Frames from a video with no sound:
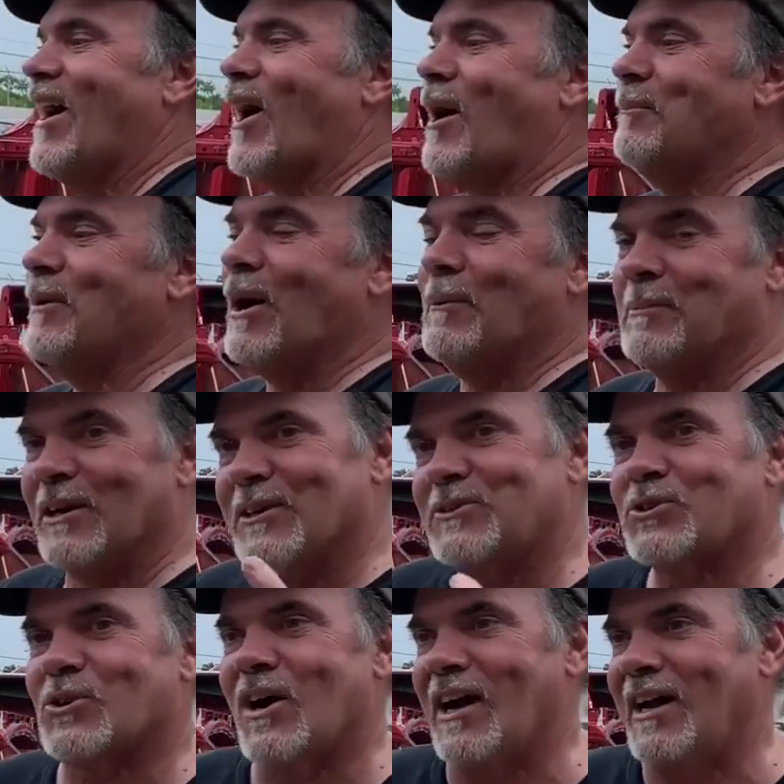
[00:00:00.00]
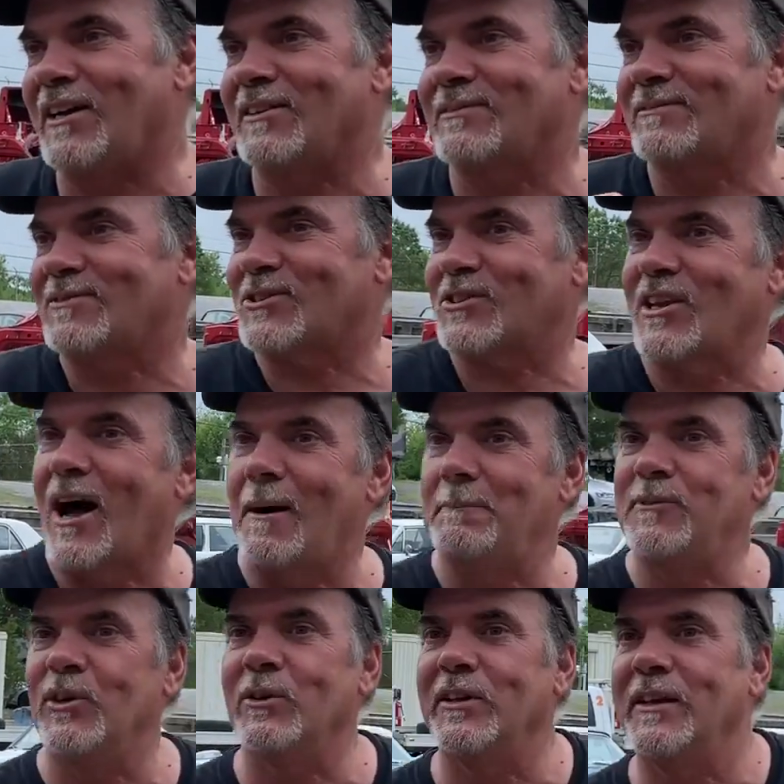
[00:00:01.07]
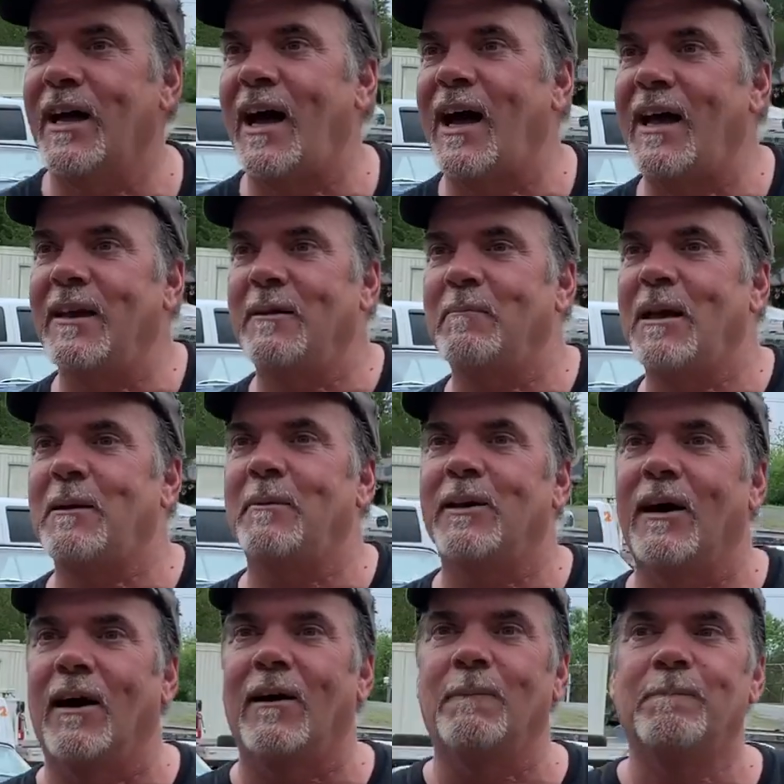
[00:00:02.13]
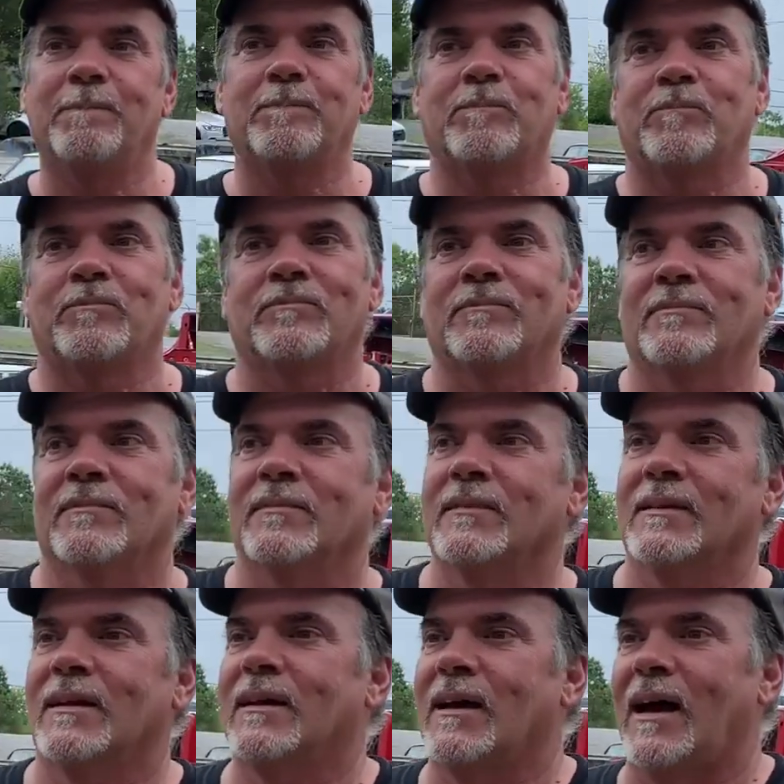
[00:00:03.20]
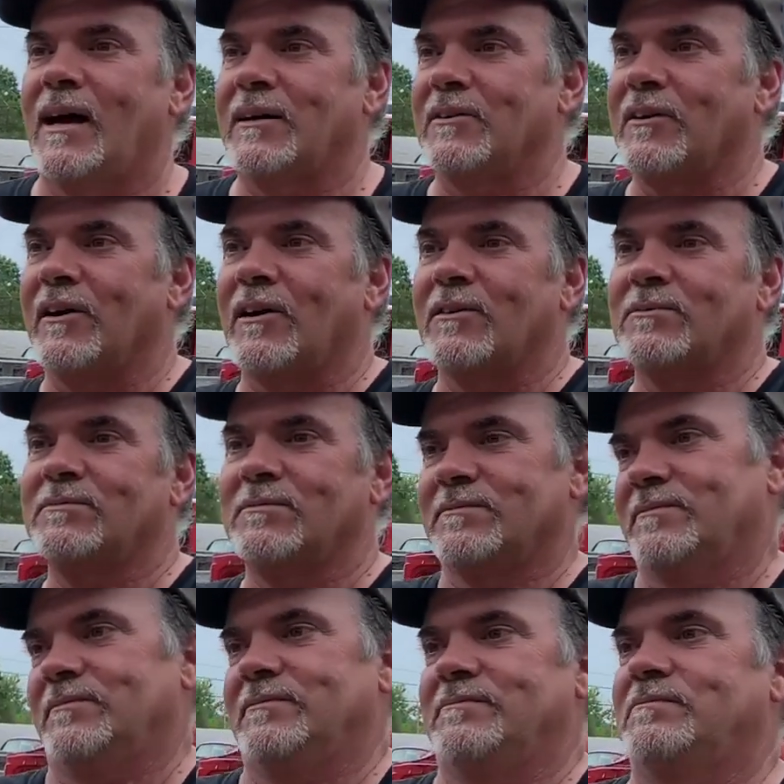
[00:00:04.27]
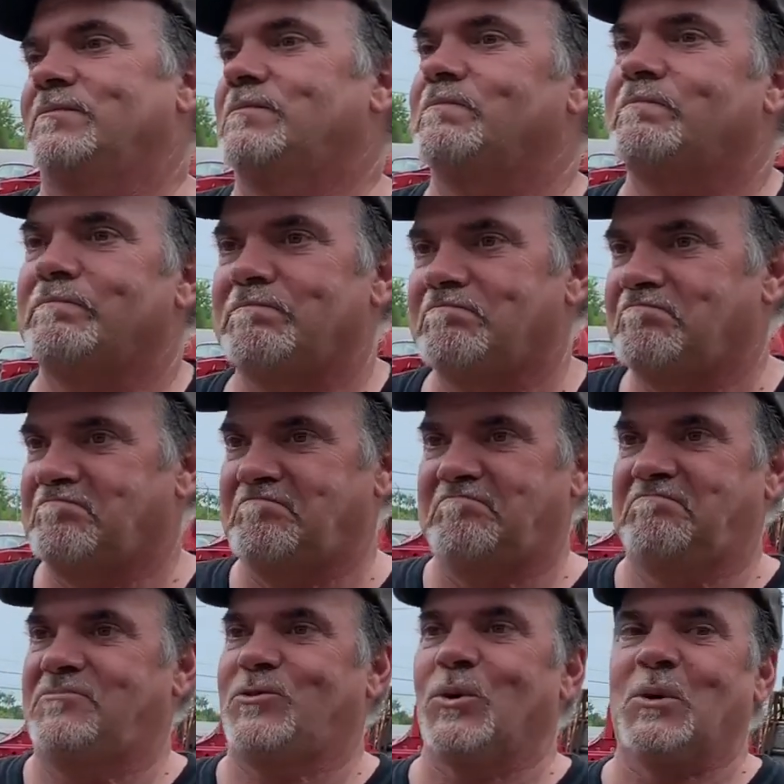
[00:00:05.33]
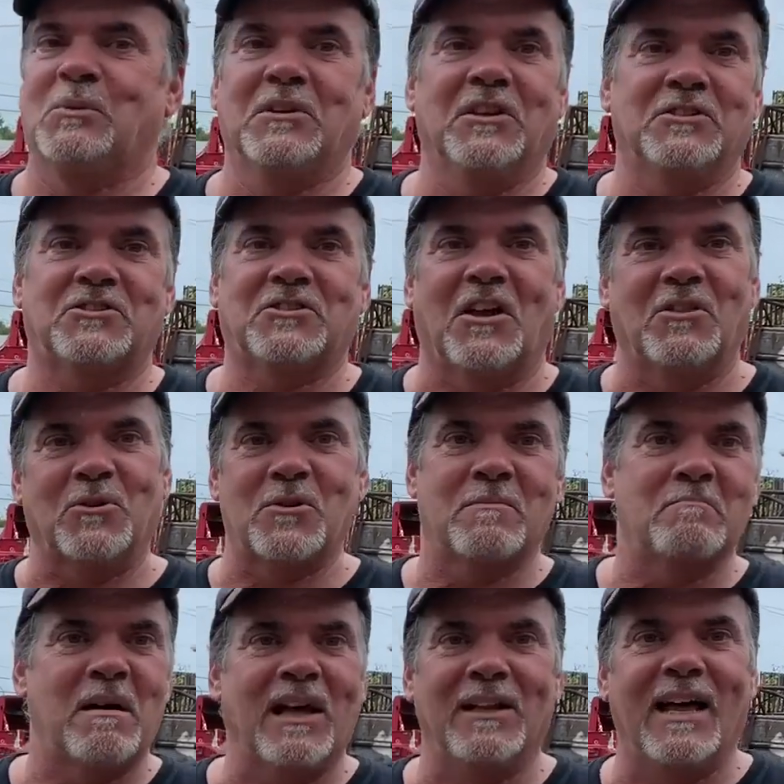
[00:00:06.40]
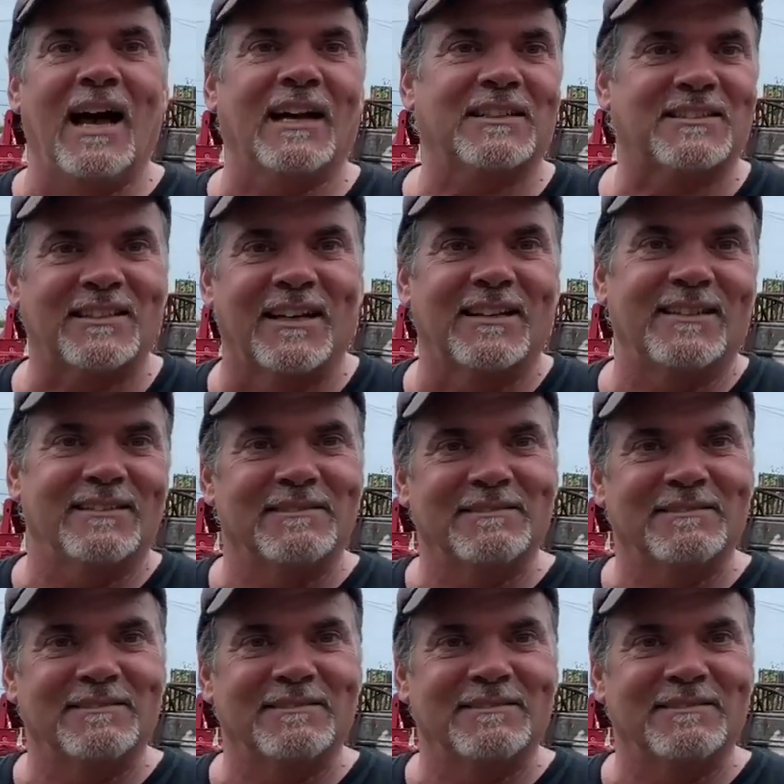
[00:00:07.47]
I'm gonna try and stop doing that, and maybe I don't know, do it with a Southern Belle accent.